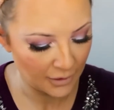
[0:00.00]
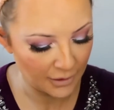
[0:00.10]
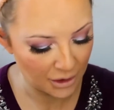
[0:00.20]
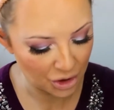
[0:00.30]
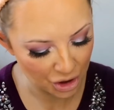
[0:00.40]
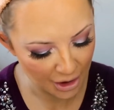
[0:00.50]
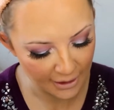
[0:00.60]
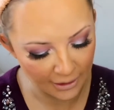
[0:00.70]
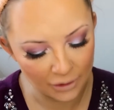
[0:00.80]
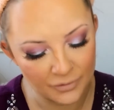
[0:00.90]
this
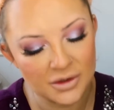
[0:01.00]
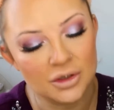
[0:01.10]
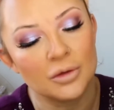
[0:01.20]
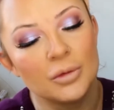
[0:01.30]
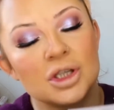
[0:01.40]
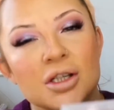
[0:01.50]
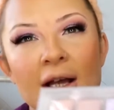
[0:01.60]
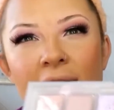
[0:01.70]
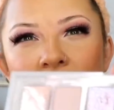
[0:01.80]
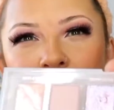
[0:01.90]
shade, Love Stone, which is
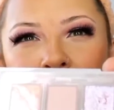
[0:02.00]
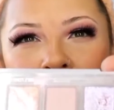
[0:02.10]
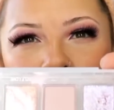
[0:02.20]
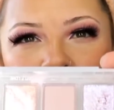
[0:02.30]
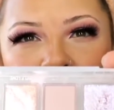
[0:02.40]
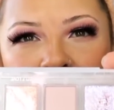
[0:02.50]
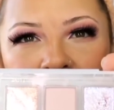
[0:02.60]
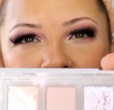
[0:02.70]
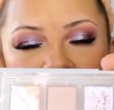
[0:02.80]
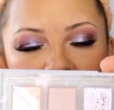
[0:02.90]
like the balmy
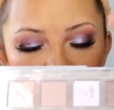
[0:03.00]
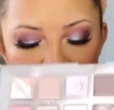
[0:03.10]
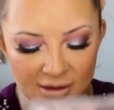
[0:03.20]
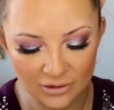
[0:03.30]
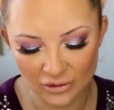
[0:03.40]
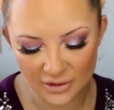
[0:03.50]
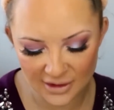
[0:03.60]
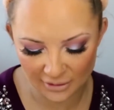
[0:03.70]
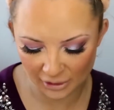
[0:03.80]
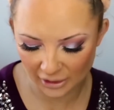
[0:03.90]
shade in here, because it looks
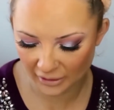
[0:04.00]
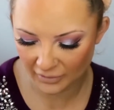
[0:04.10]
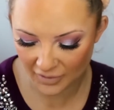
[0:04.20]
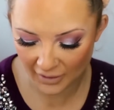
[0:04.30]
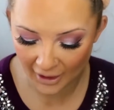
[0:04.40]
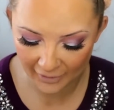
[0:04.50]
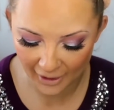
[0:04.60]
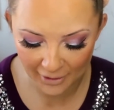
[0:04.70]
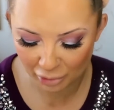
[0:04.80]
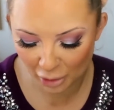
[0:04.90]
similar to the highlighter.